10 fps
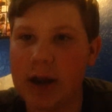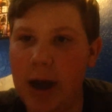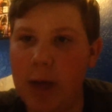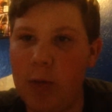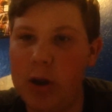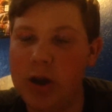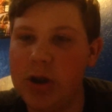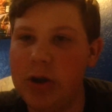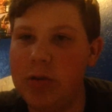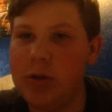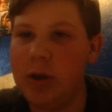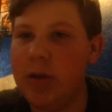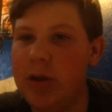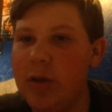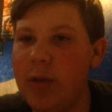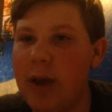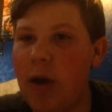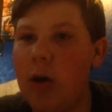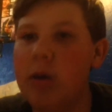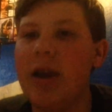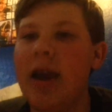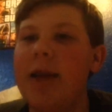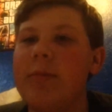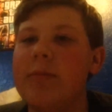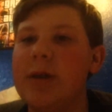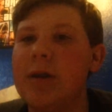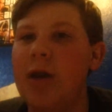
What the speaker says: I wanted to show you all the games